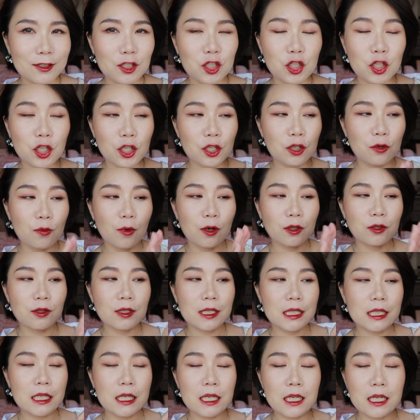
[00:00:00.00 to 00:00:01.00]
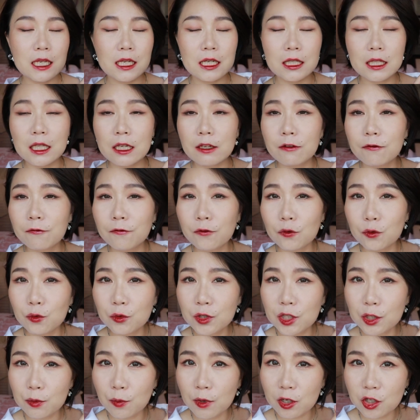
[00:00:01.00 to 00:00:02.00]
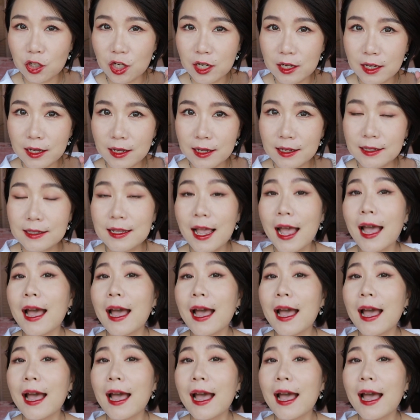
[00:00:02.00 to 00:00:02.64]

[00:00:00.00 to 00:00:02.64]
Do you want to see the full swatches